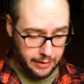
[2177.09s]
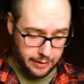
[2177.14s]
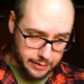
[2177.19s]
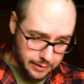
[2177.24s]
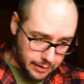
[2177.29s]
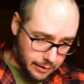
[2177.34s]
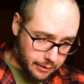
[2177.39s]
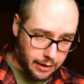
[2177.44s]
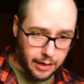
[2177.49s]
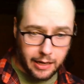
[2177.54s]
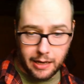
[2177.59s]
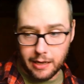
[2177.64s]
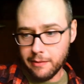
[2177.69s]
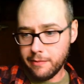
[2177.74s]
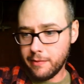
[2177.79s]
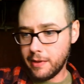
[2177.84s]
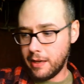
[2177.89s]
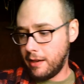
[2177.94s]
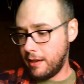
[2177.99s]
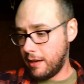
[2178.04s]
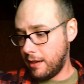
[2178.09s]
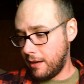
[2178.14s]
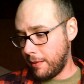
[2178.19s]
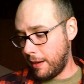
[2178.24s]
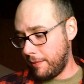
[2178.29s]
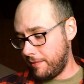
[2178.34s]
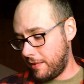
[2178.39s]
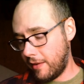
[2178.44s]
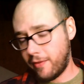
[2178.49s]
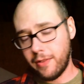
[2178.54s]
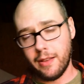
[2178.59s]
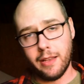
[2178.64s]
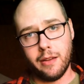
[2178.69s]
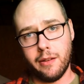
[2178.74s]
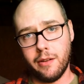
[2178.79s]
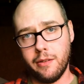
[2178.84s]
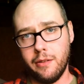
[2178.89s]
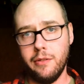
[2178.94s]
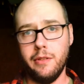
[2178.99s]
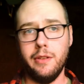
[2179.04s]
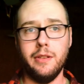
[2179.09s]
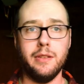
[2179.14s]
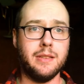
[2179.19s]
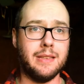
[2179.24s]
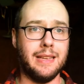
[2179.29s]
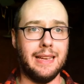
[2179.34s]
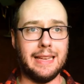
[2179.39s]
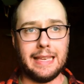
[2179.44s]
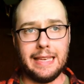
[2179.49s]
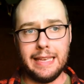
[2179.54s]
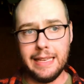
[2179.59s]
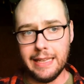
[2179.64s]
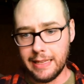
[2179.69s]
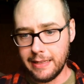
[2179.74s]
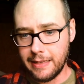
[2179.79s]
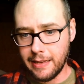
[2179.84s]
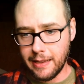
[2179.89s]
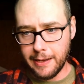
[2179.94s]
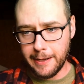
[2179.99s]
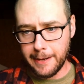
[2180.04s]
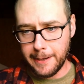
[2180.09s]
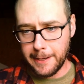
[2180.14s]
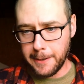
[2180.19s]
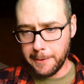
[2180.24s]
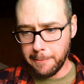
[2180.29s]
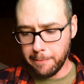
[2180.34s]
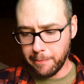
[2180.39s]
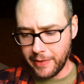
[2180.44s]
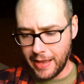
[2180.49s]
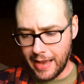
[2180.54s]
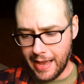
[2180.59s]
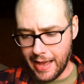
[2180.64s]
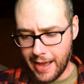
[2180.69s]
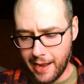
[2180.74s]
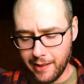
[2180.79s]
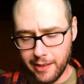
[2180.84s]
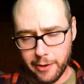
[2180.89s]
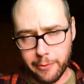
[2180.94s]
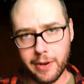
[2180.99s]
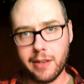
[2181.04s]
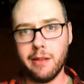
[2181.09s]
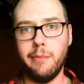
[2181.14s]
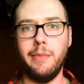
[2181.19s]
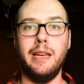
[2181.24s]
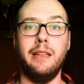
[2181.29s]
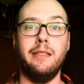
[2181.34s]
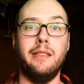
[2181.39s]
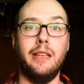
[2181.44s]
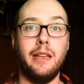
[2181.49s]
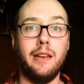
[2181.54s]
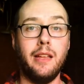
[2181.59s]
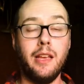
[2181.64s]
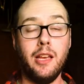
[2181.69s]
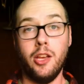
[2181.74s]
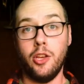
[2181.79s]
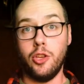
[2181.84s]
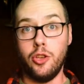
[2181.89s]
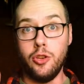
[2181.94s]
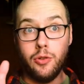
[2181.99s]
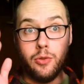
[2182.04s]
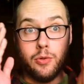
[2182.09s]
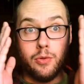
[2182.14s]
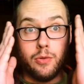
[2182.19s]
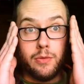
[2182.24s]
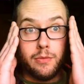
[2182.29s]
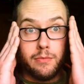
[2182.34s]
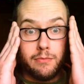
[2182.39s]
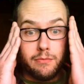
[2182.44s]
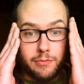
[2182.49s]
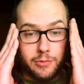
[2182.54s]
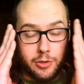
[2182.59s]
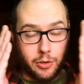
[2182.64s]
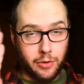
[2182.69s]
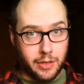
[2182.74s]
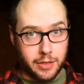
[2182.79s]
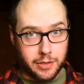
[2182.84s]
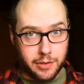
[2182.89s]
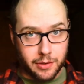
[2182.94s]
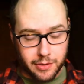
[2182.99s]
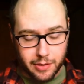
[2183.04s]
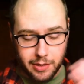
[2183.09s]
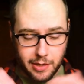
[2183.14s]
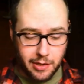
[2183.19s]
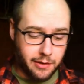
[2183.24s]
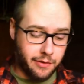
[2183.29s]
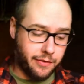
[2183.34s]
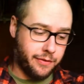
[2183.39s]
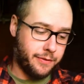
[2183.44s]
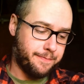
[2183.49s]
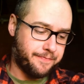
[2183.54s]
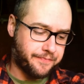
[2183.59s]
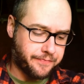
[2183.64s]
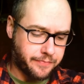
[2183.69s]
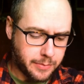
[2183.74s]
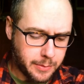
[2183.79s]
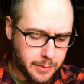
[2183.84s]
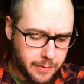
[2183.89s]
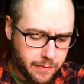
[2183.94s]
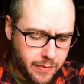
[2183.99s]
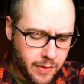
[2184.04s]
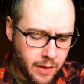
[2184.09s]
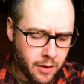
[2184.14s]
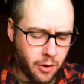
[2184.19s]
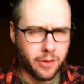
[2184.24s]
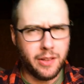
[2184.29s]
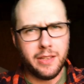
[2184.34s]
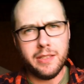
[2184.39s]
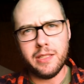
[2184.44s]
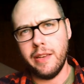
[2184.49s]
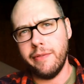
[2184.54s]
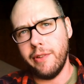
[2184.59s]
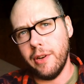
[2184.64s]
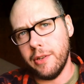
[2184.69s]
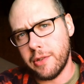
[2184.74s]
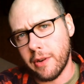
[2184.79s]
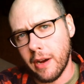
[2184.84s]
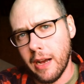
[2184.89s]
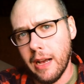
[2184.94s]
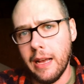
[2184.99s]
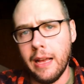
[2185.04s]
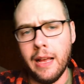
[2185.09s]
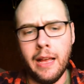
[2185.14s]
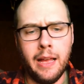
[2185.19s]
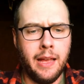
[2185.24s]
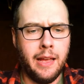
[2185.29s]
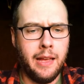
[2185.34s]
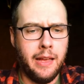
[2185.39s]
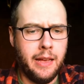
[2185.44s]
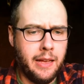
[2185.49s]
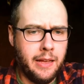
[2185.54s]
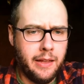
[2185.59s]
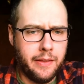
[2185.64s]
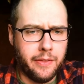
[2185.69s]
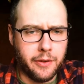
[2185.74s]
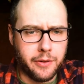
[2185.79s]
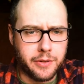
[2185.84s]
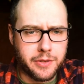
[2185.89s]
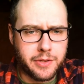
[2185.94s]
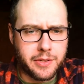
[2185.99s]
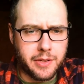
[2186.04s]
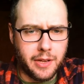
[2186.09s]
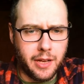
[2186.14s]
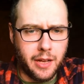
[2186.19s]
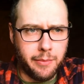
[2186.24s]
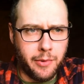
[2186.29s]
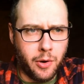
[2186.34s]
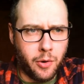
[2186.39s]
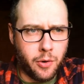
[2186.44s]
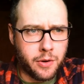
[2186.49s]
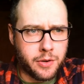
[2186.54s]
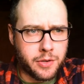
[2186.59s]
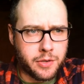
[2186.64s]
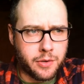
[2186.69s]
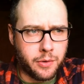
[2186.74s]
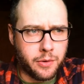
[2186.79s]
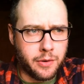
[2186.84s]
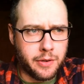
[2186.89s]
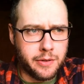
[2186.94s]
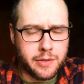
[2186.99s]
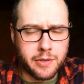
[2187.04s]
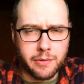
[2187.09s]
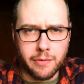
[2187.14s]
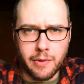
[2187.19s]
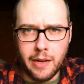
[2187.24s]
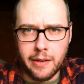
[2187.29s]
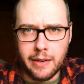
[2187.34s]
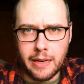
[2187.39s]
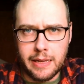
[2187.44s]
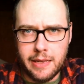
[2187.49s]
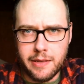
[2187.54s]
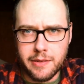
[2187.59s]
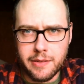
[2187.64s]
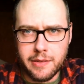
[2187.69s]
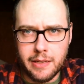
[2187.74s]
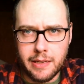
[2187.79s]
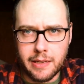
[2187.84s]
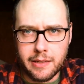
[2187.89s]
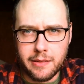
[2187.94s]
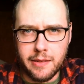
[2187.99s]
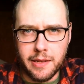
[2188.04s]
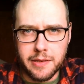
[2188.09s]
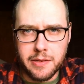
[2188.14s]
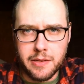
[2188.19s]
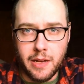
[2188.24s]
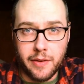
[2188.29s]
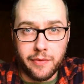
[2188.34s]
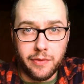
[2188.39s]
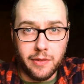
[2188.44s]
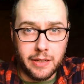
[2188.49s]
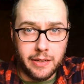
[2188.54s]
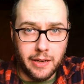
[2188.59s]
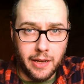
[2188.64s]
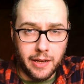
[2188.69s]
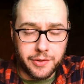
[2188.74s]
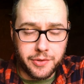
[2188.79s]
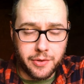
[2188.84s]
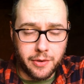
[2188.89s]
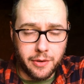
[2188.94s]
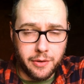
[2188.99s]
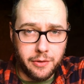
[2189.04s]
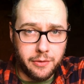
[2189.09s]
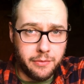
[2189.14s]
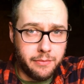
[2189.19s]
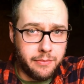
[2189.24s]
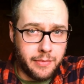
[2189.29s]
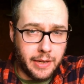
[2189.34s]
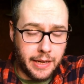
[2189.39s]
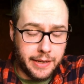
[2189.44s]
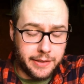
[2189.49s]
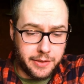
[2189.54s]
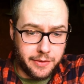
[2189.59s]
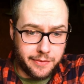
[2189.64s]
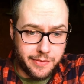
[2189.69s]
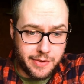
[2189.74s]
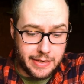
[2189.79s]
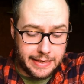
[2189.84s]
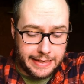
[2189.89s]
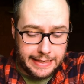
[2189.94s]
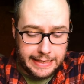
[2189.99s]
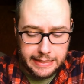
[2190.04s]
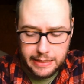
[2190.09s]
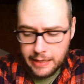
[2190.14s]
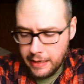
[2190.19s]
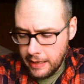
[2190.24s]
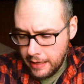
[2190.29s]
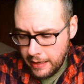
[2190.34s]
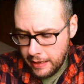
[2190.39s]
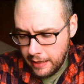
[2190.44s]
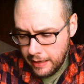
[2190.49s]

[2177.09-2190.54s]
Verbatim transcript: So yeah, um, I'm definitely going to do this again. Um, I highly recommend that you do this yourself, or at least give it a try. There's some horror stories surrounding E6. That's definitely not true, as you've seen.